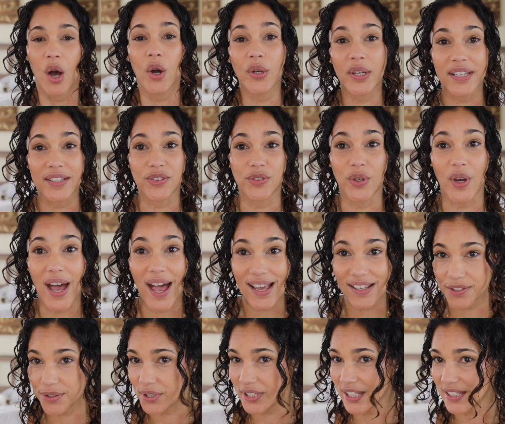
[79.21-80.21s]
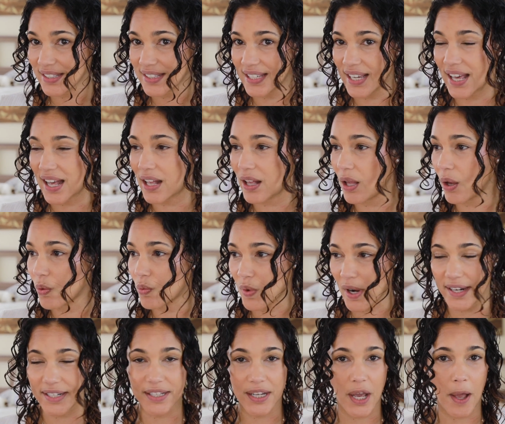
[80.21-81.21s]
Okay, so as you can tell
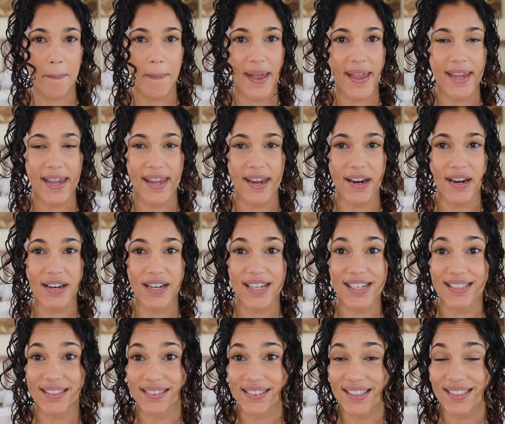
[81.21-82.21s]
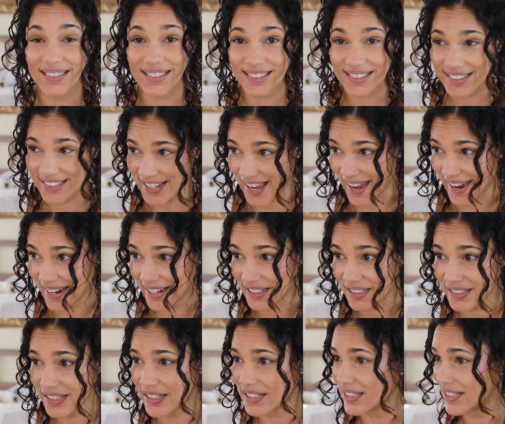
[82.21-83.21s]
right now, my hair is
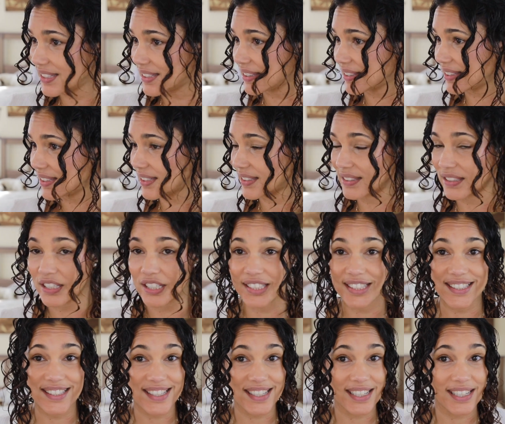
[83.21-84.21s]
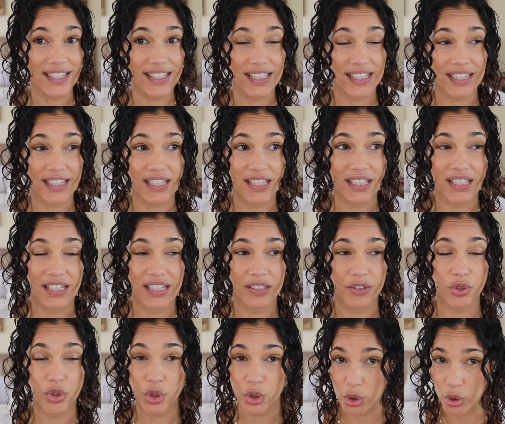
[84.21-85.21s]
styled. This is a day
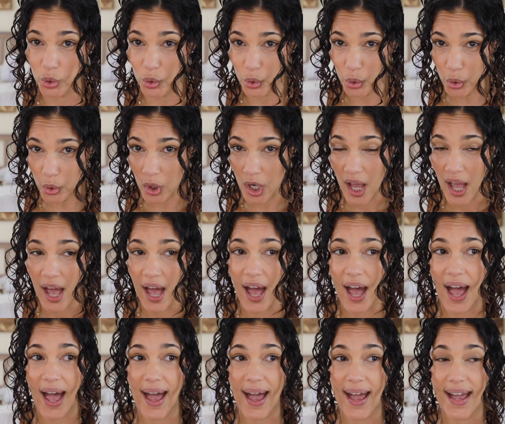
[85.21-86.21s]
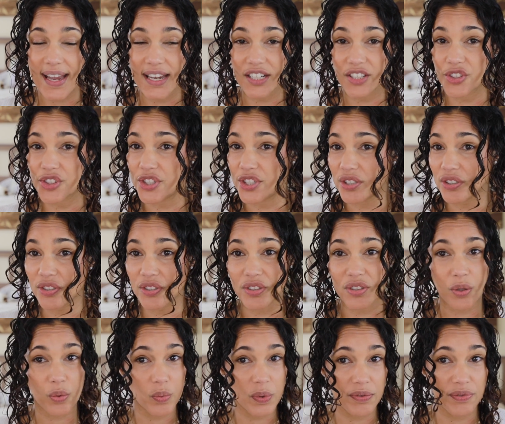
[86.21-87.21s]
2. I
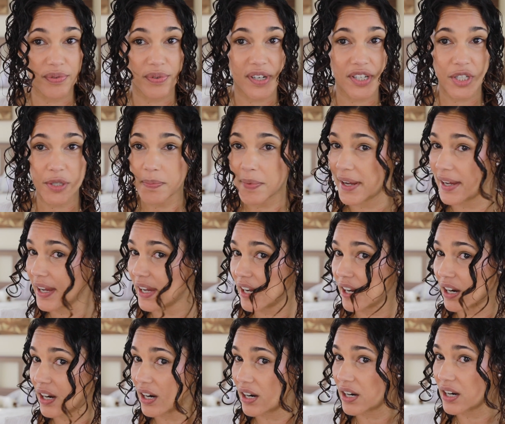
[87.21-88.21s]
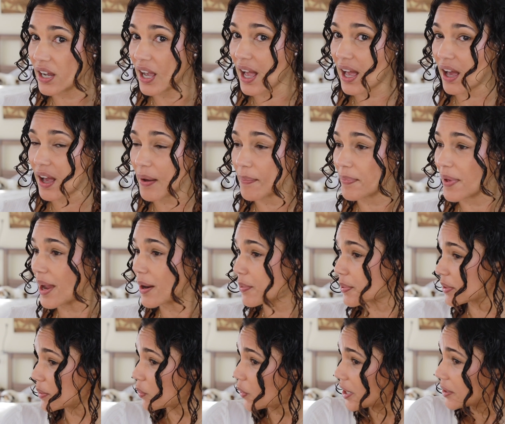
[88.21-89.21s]
just refreshed my hair. I
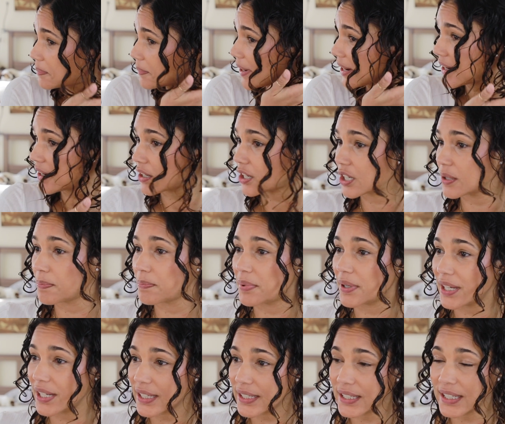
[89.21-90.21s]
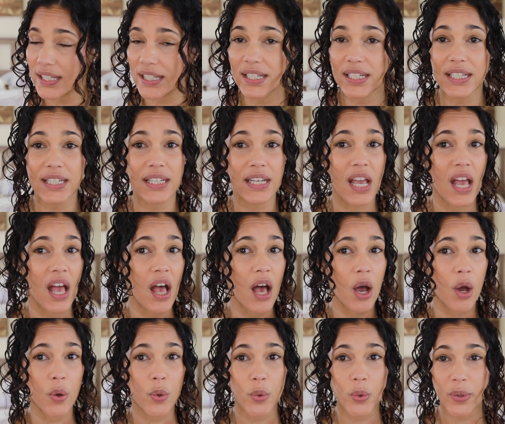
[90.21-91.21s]
re-wet my hair completely,
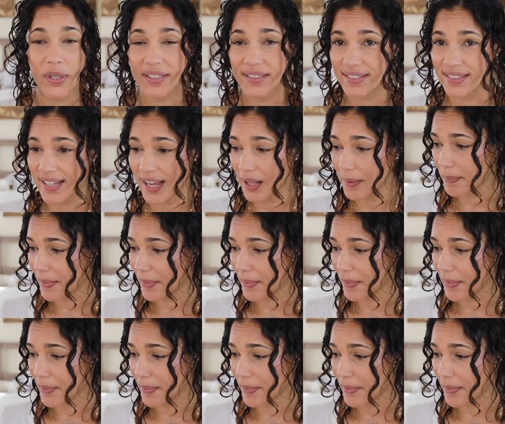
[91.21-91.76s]
restyled